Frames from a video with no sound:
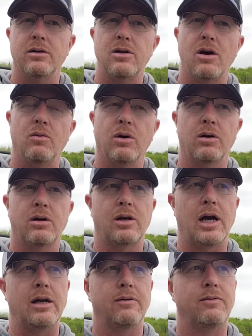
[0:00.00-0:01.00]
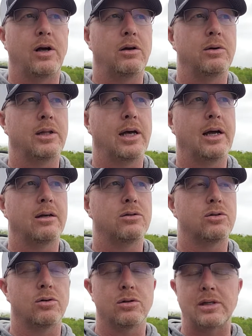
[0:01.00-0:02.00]
So we're kind of following that
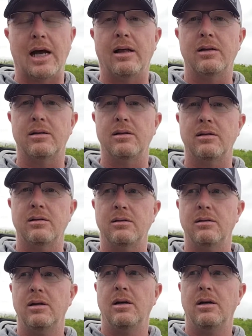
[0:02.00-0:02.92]
Joel Salatin